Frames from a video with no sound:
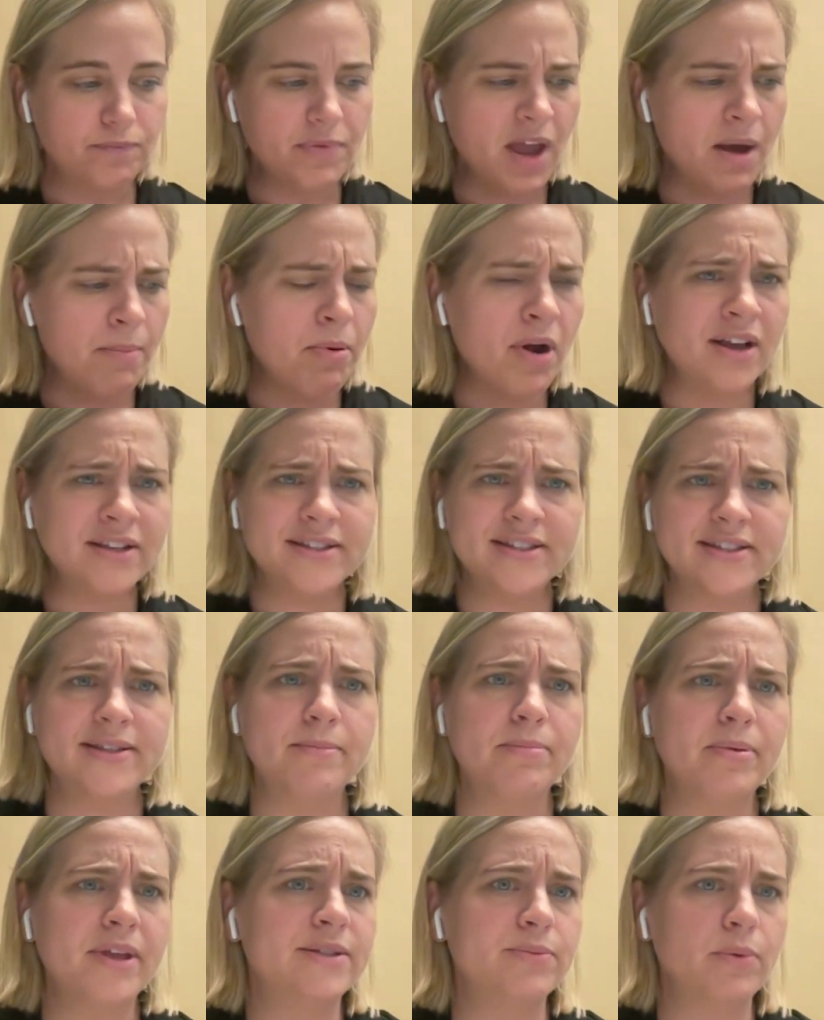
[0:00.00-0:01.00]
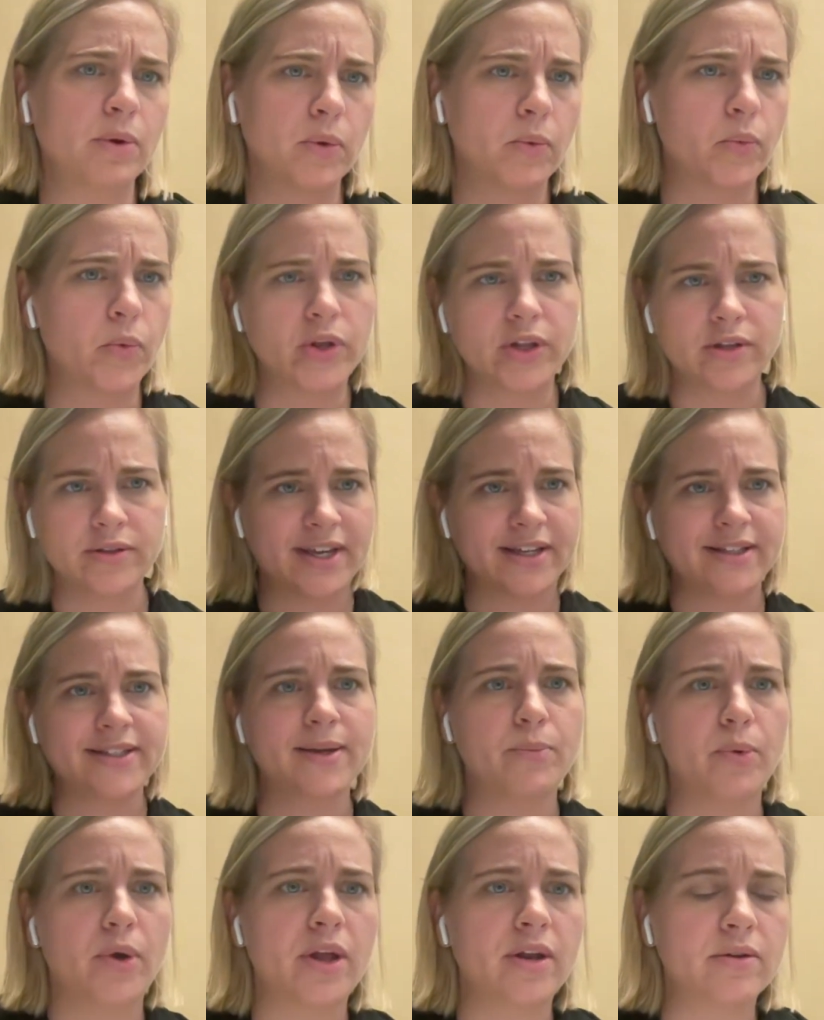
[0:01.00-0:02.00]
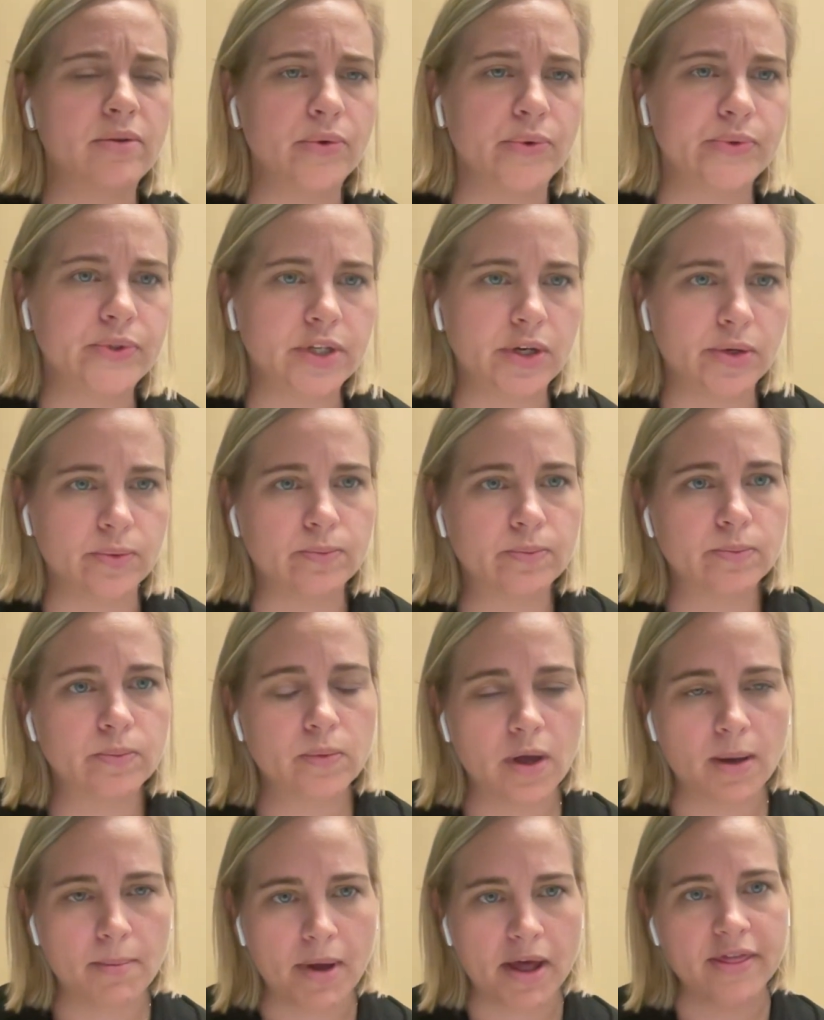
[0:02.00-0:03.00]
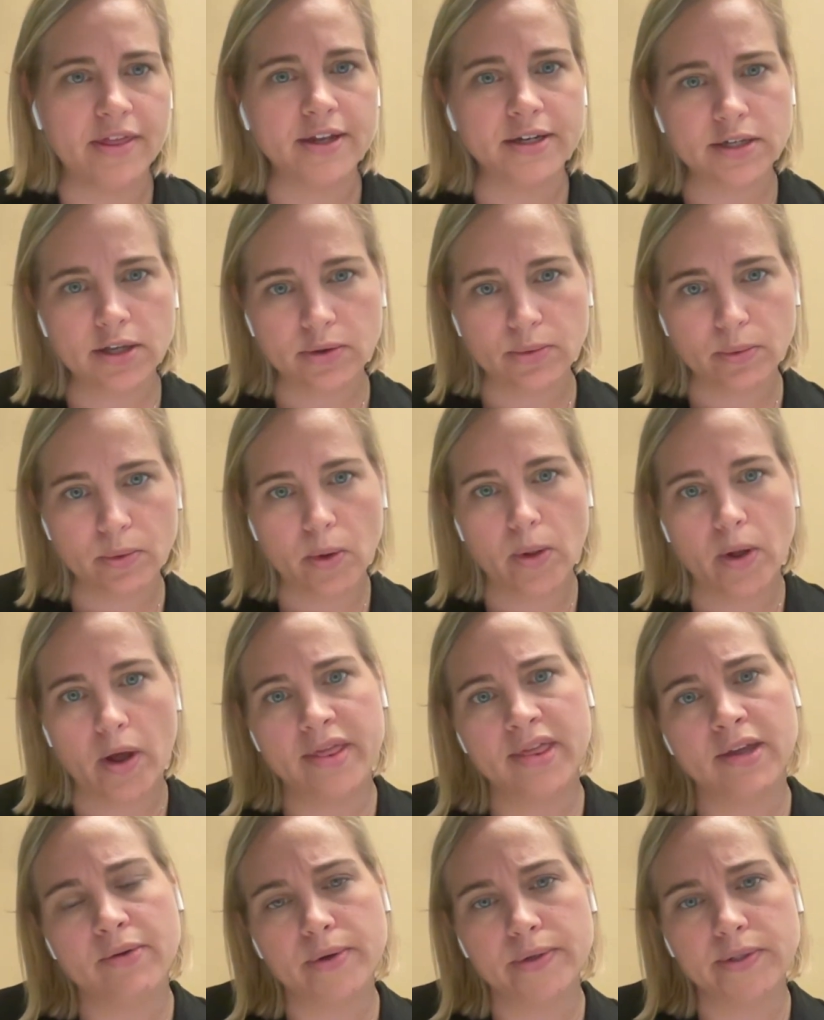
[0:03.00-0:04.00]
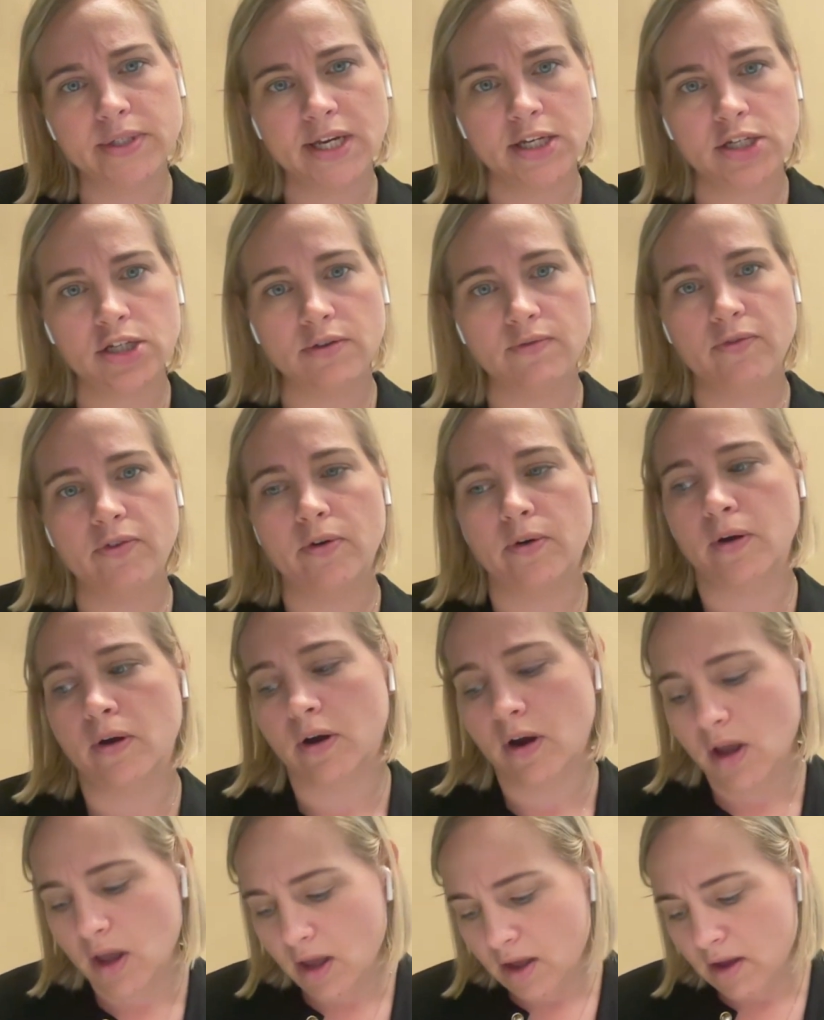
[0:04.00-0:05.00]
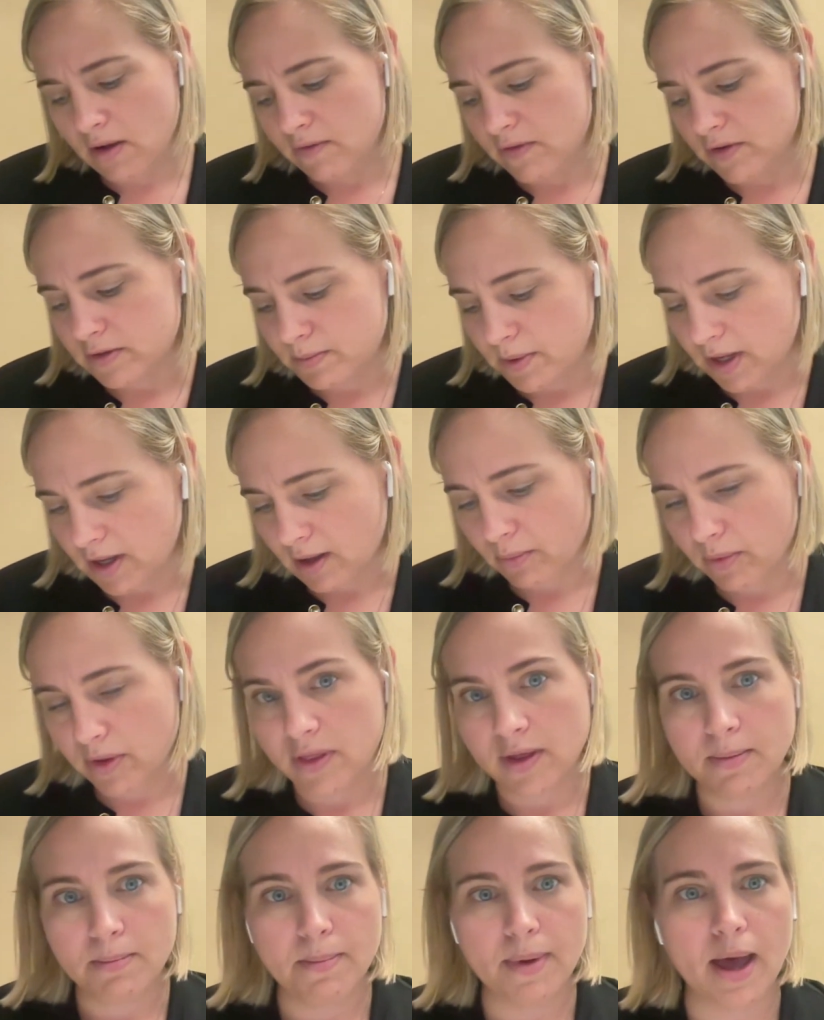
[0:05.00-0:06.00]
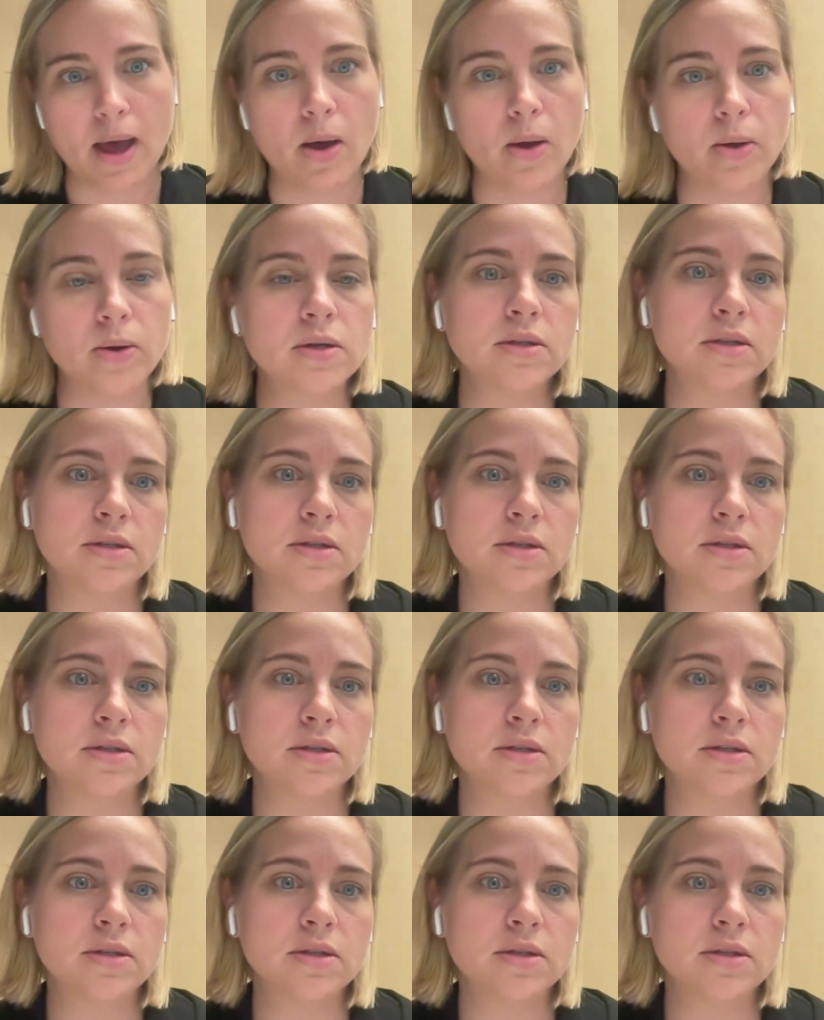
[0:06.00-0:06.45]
process in place where we wouldn't set someone who's, you know, a month into the role on the rotation for speaking with inbound.